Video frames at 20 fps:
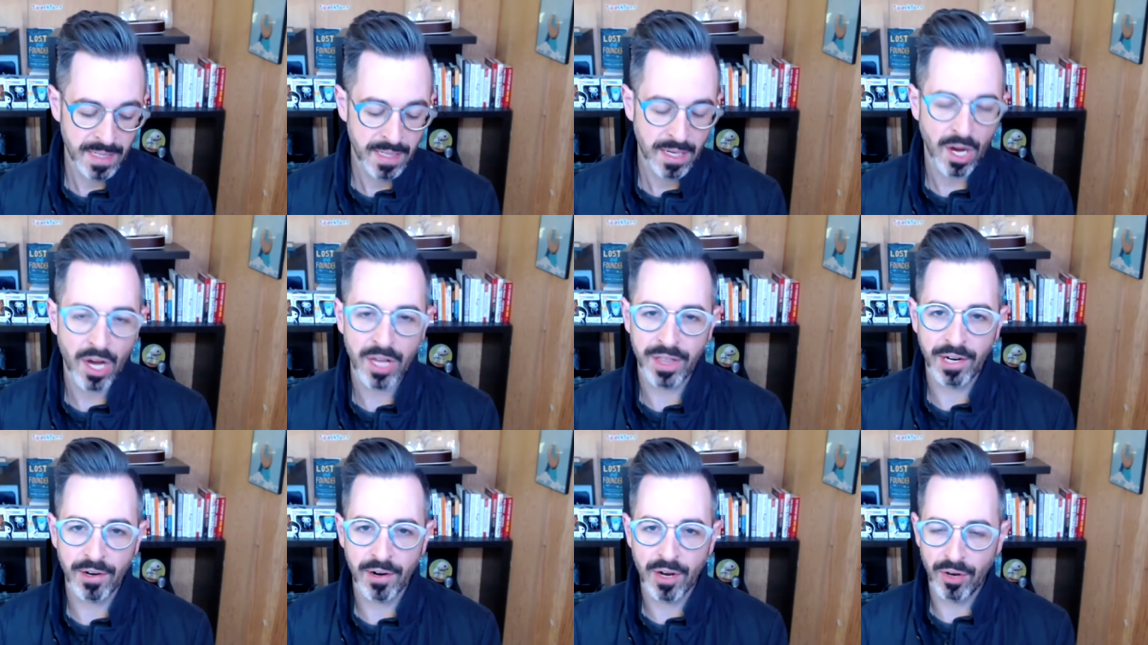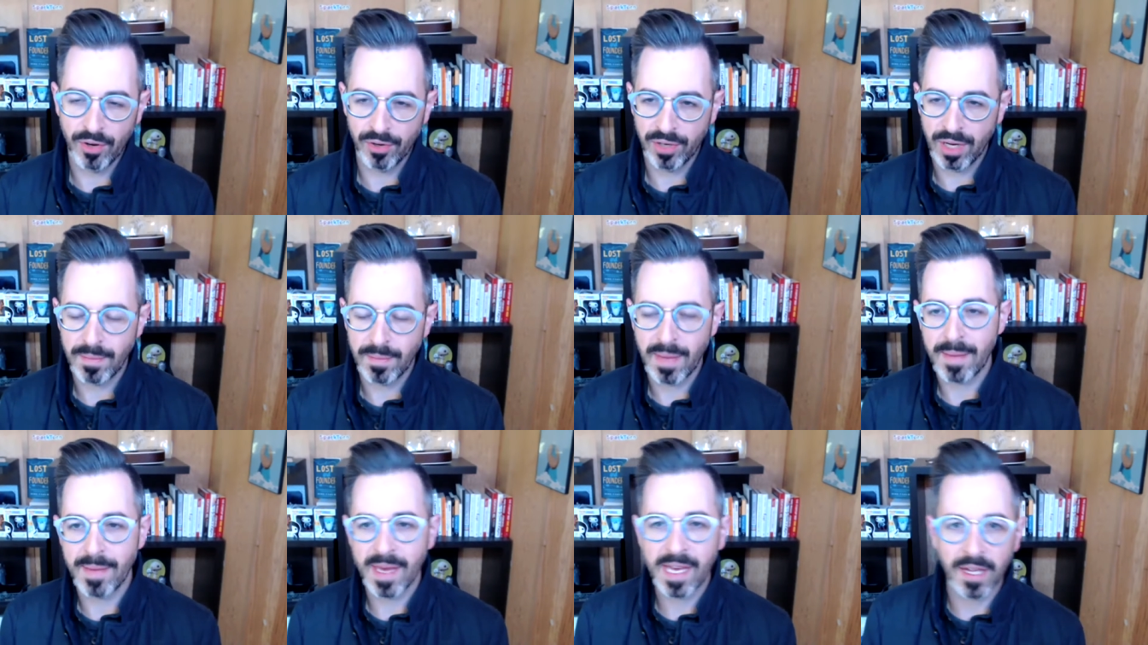on their own and
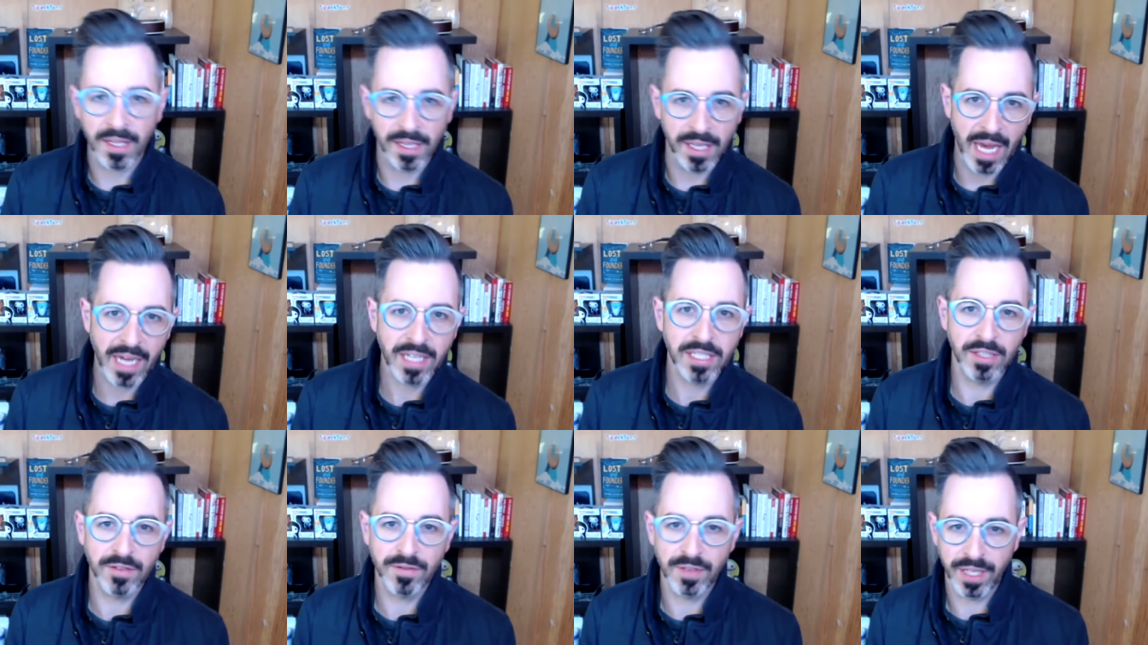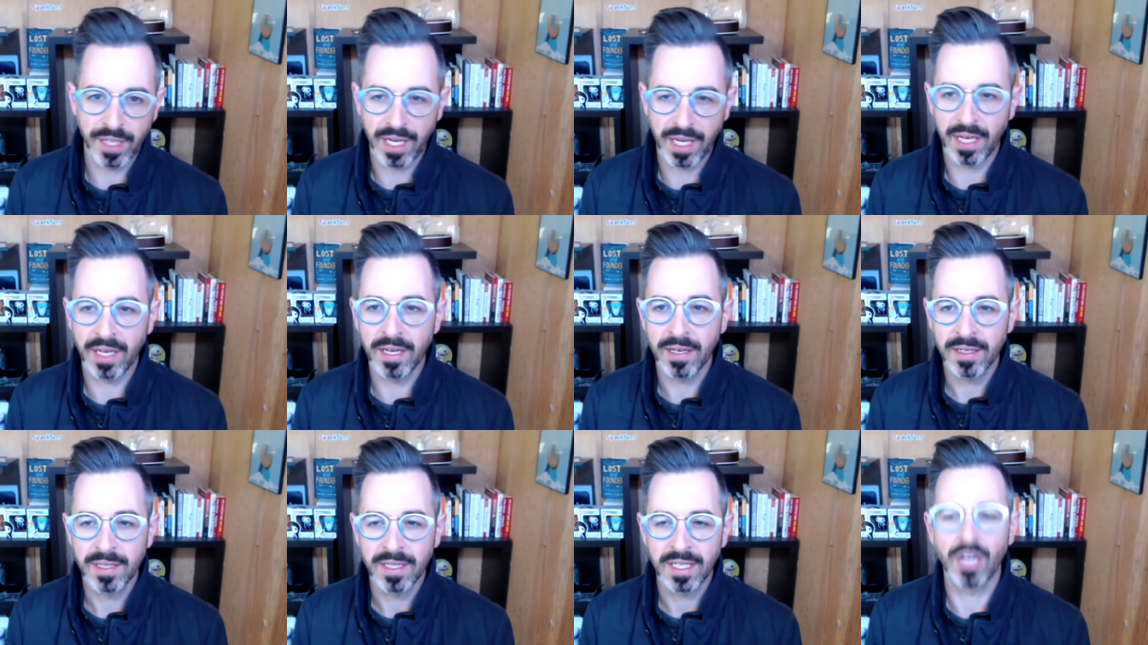maybe
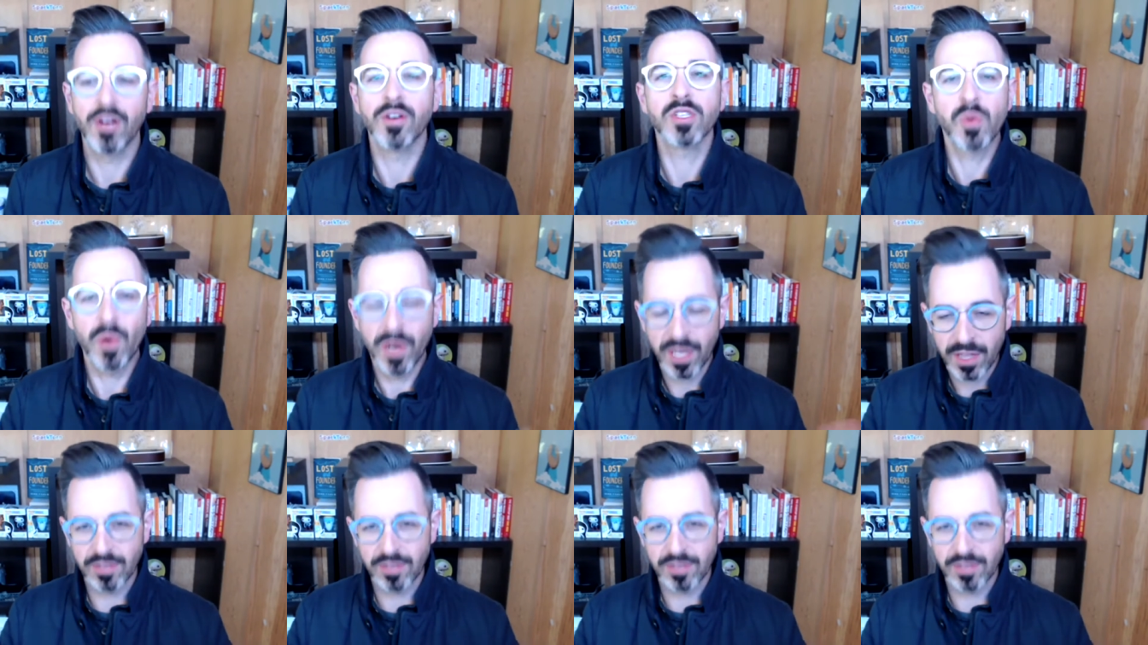collectively you know, it's one of those